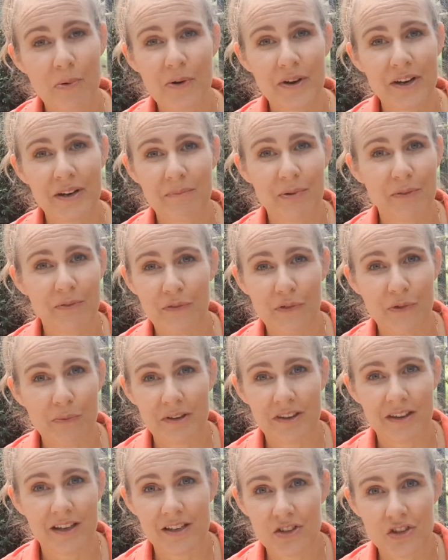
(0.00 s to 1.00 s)
point in
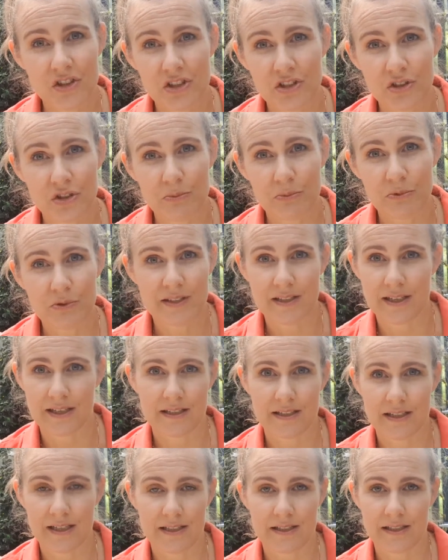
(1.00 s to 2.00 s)
performing the intradermal
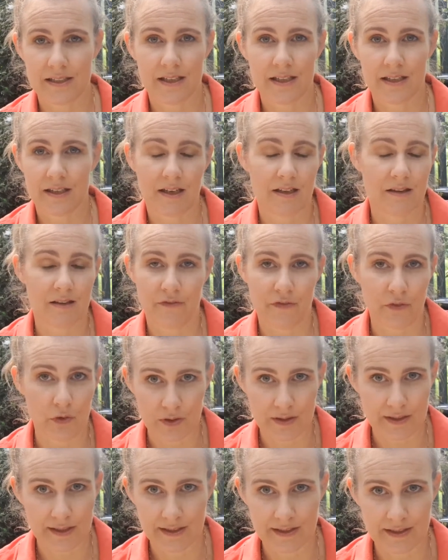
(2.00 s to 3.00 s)
skin testing in the
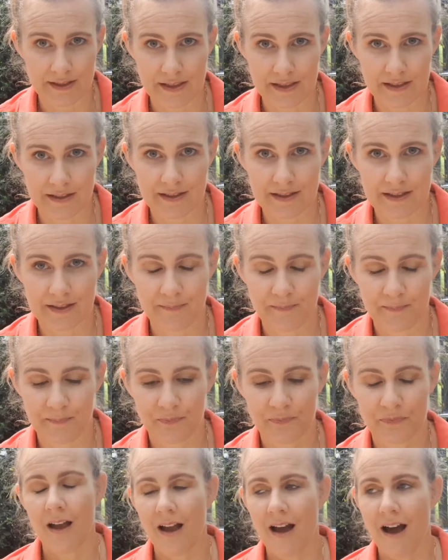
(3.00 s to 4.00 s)
first instance.
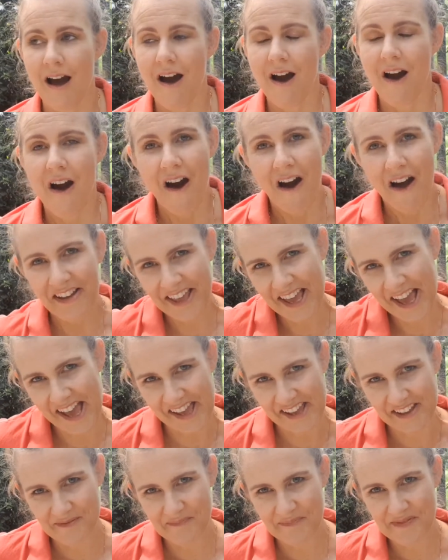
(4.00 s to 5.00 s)

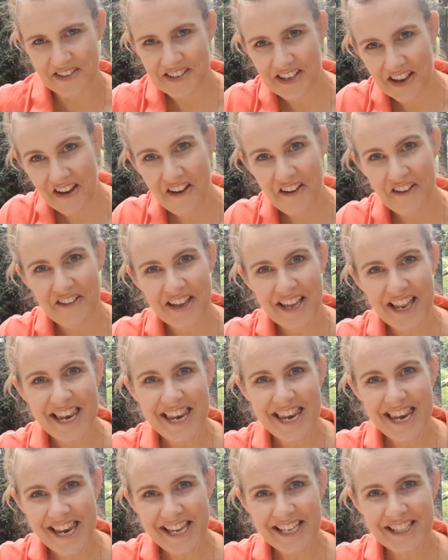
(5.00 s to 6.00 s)
Okay, so
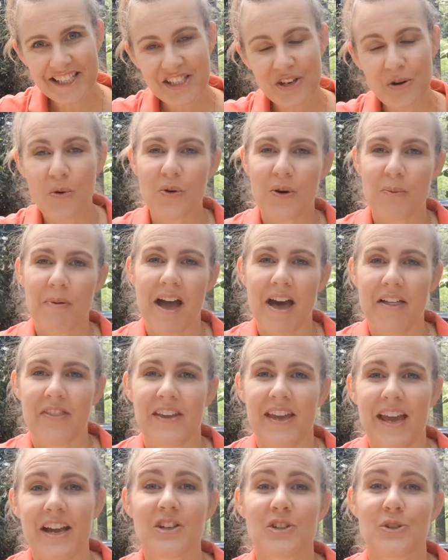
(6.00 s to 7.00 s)
let's talk about
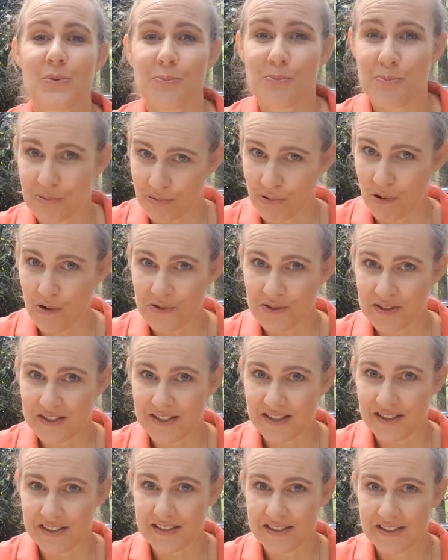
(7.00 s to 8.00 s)
the actual
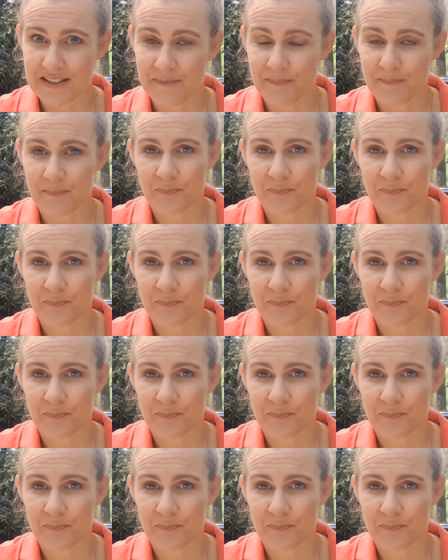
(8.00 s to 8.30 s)
process.